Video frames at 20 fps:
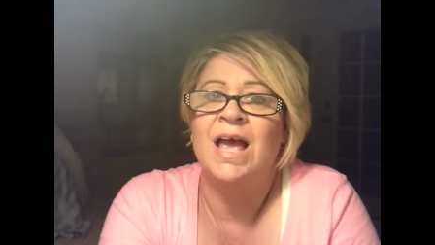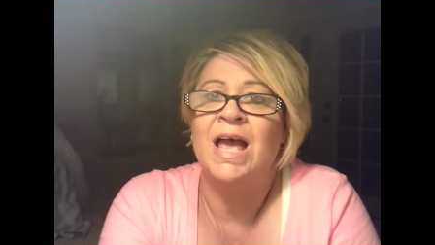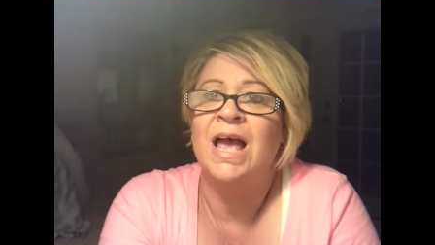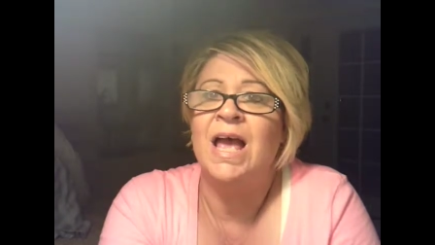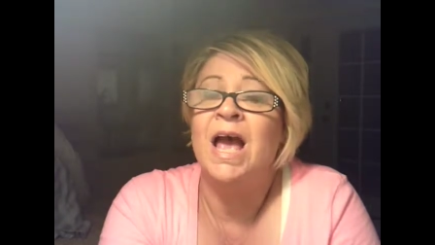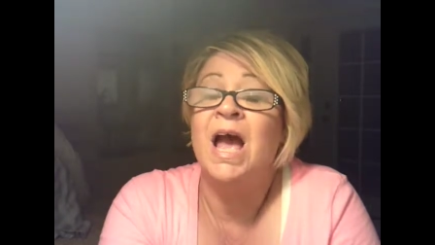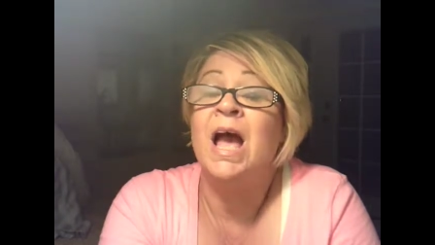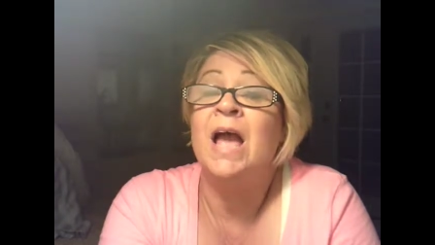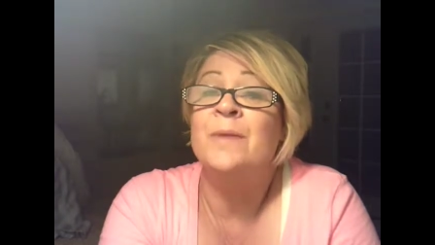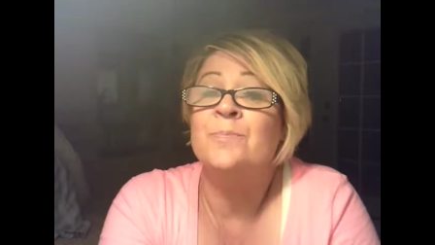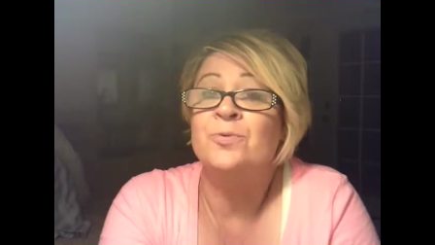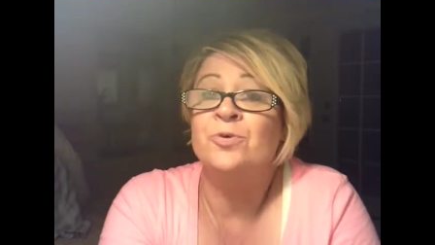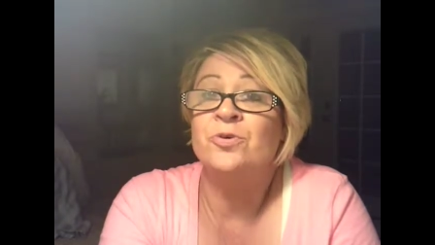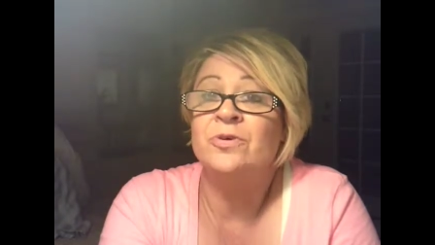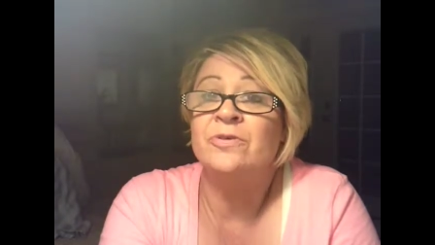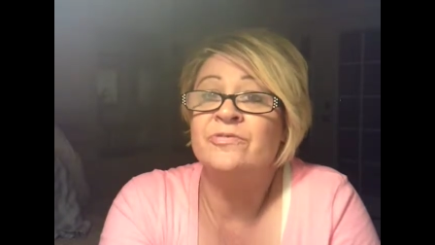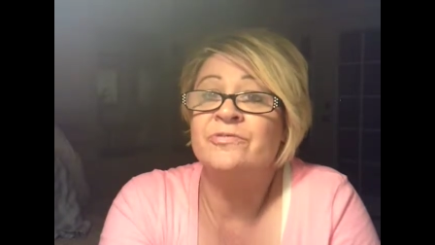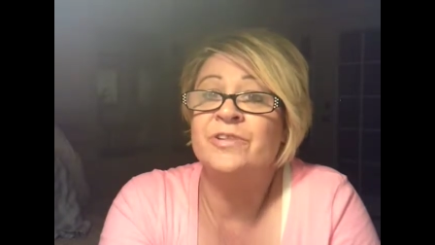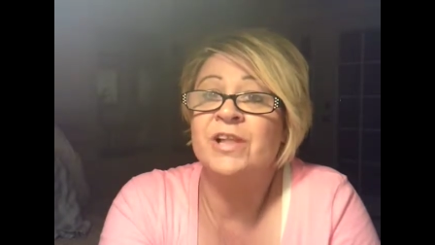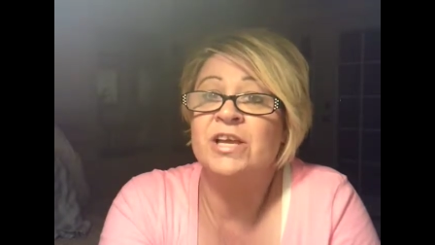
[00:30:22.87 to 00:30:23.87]

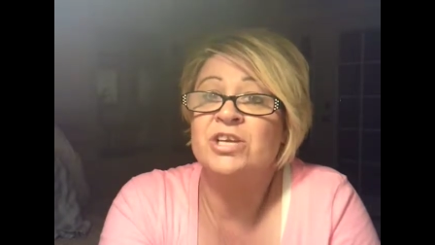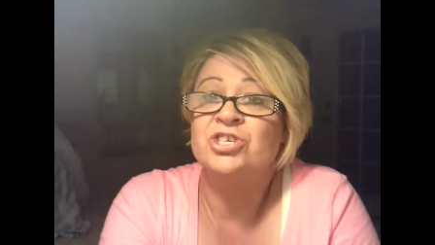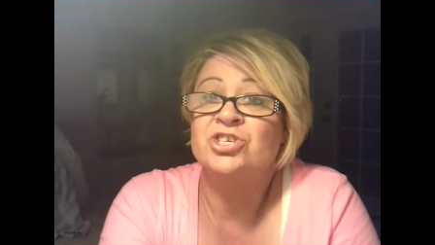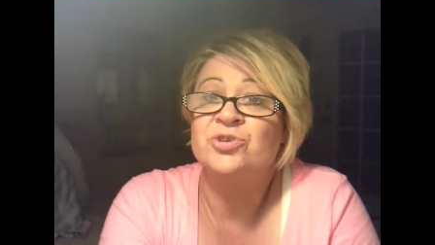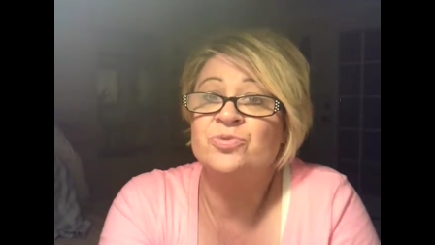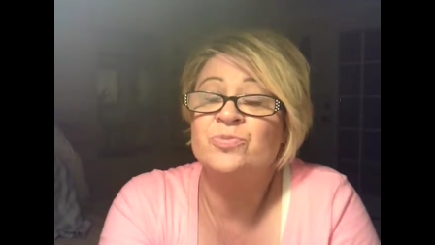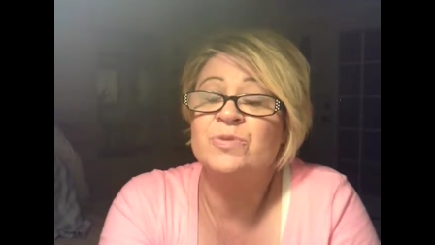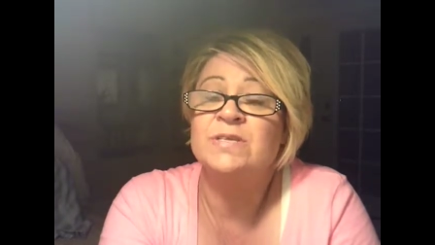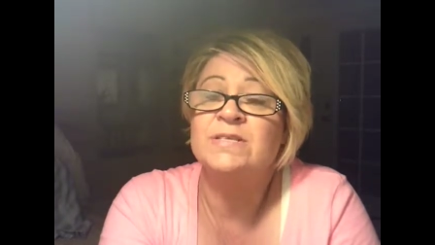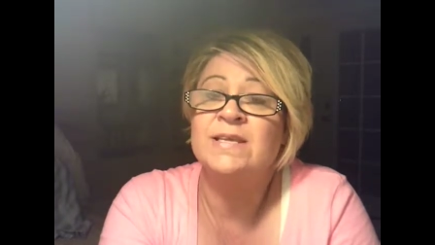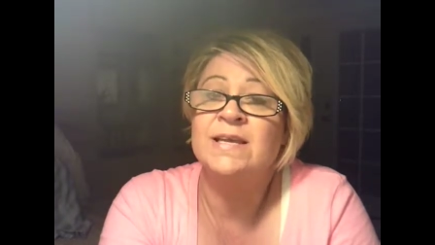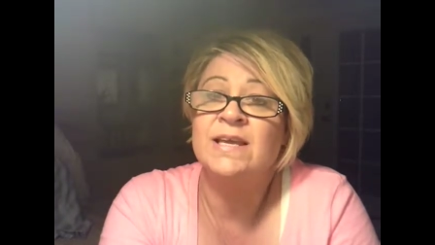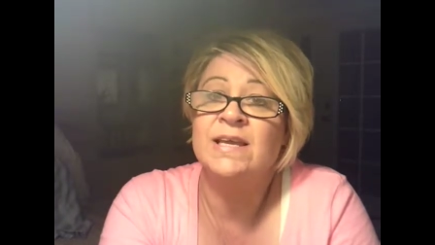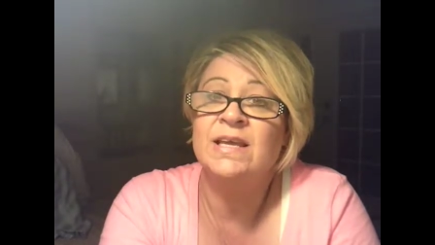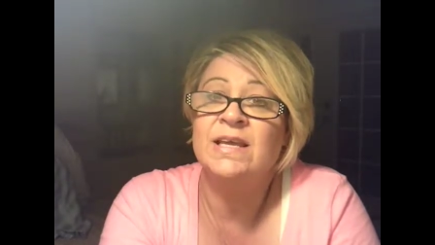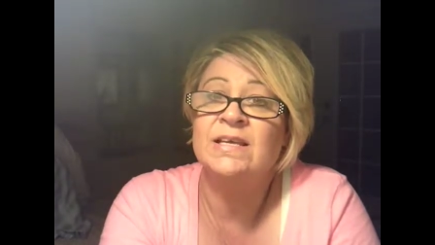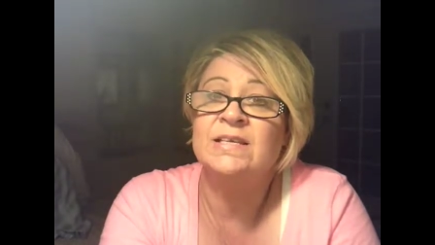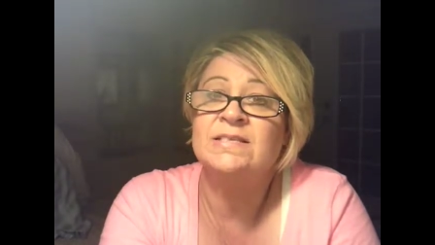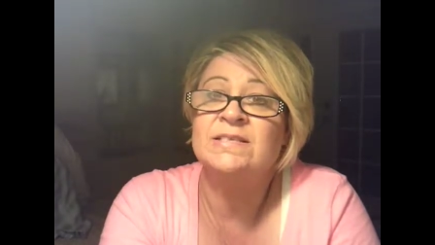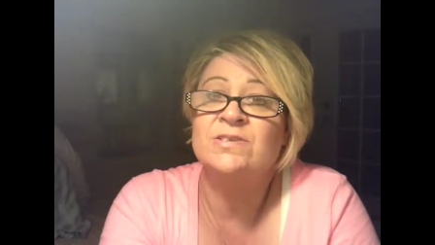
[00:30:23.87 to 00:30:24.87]
hyperinflation was
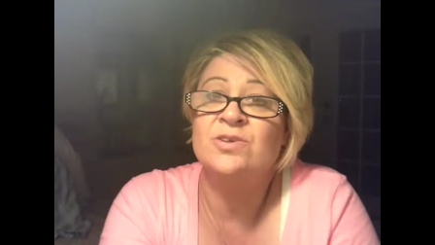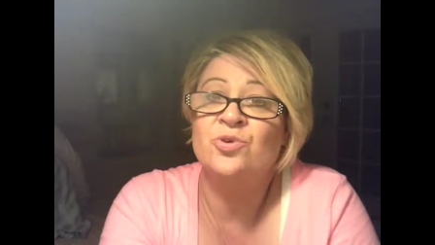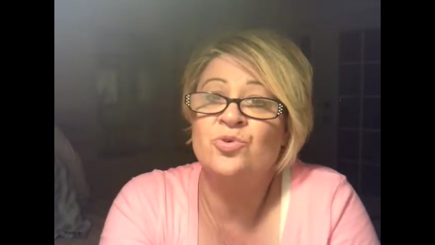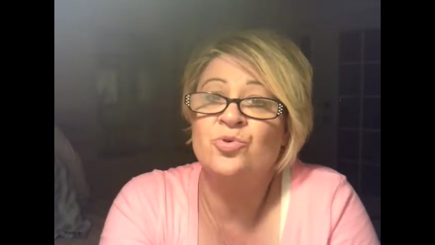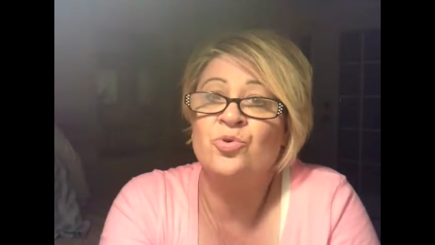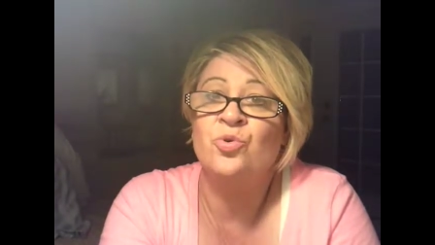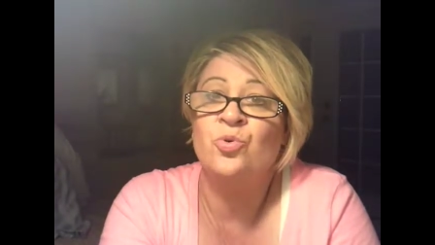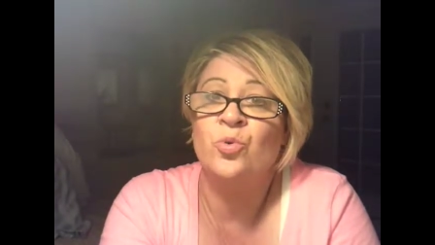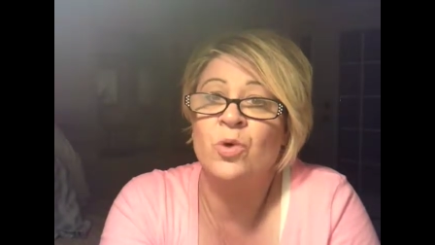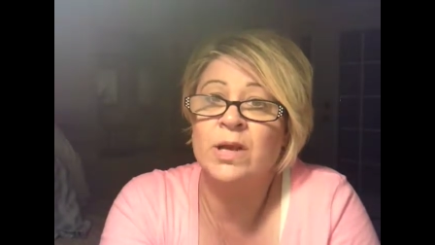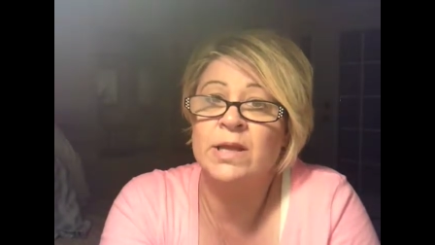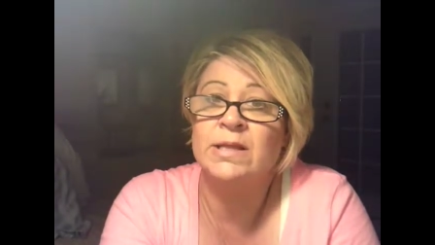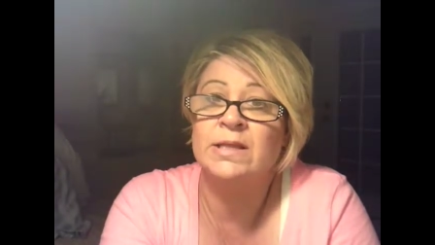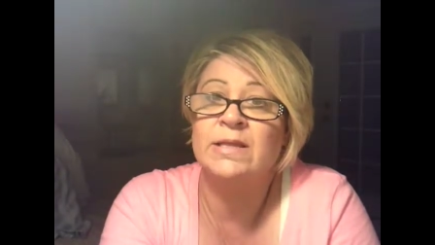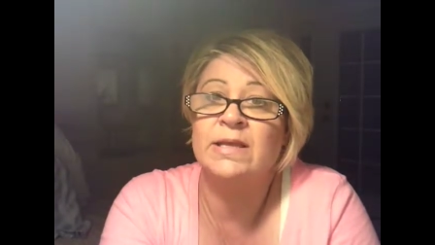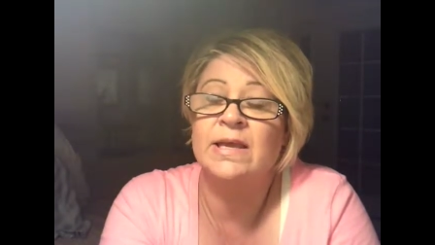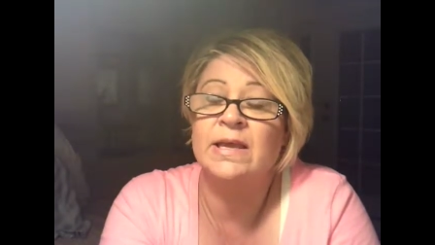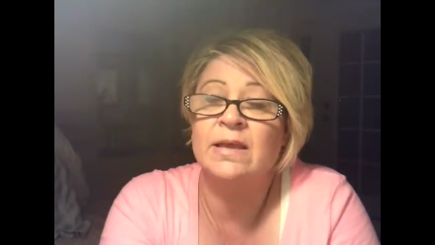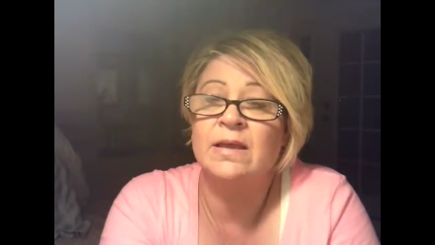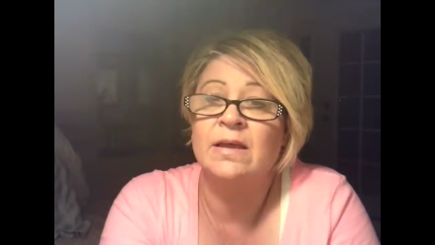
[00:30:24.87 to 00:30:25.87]
hitting so
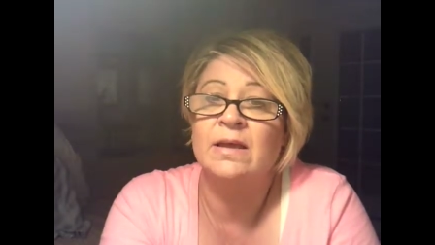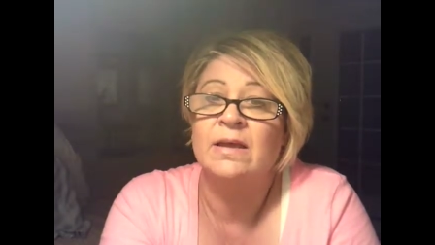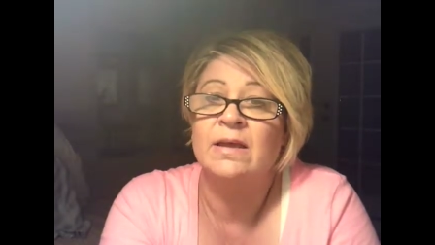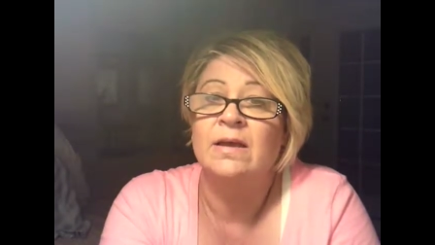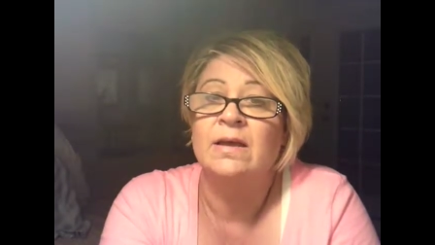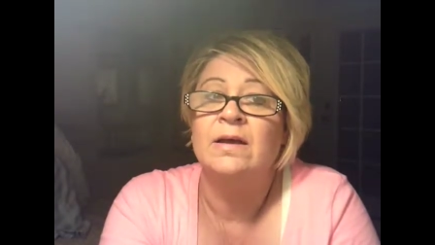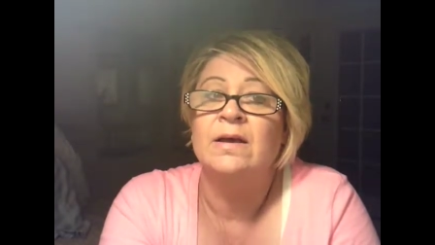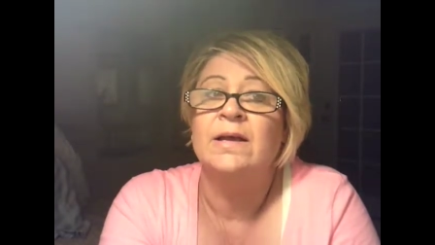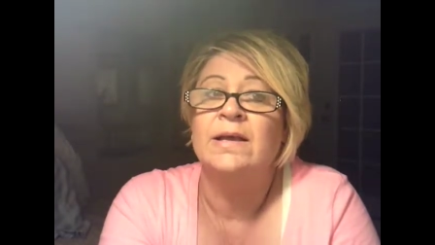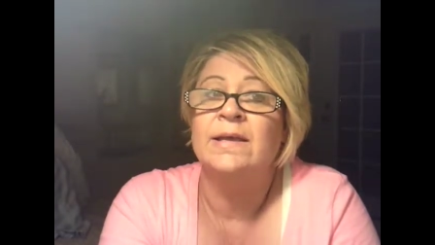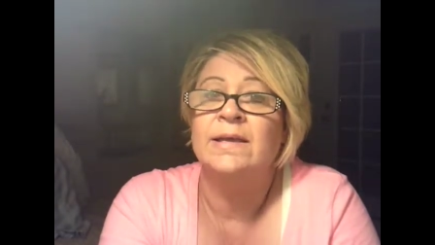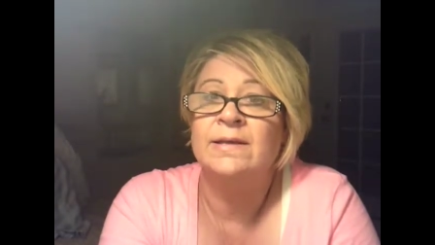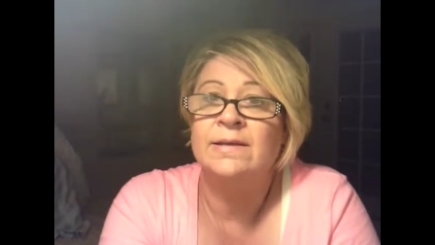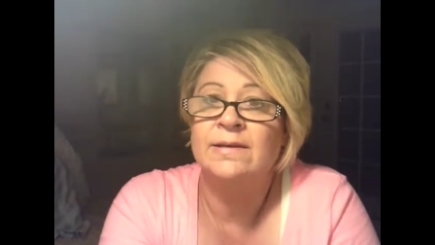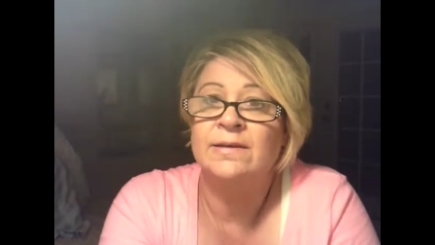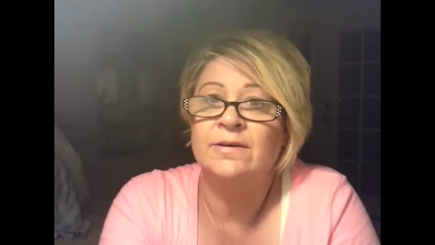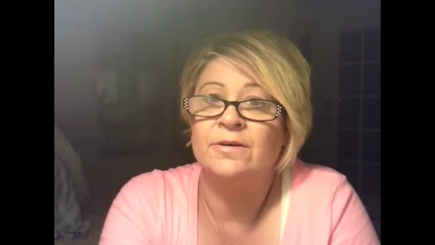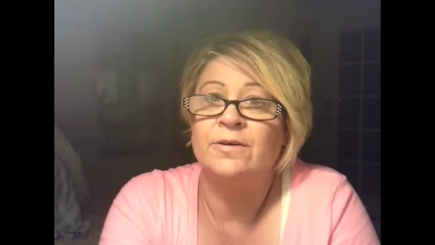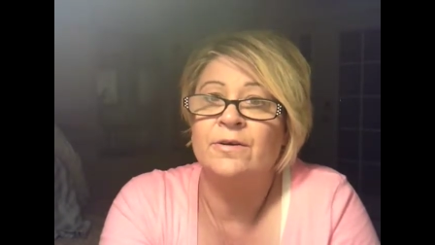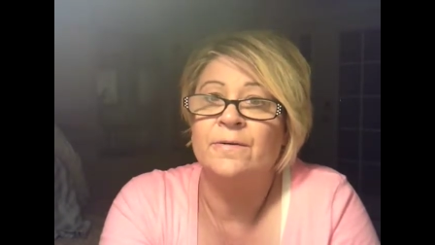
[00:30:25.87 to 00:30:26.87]
quickly
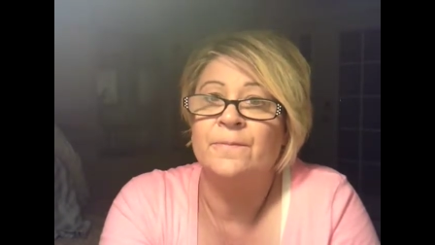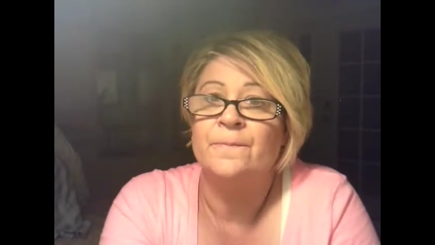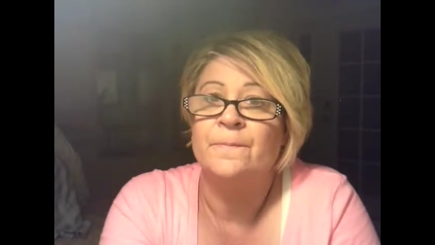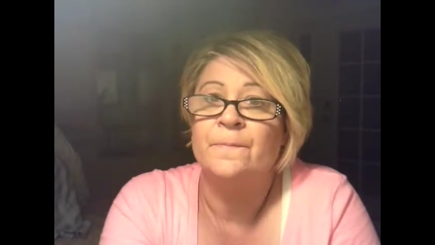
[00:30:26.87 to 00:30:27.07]
here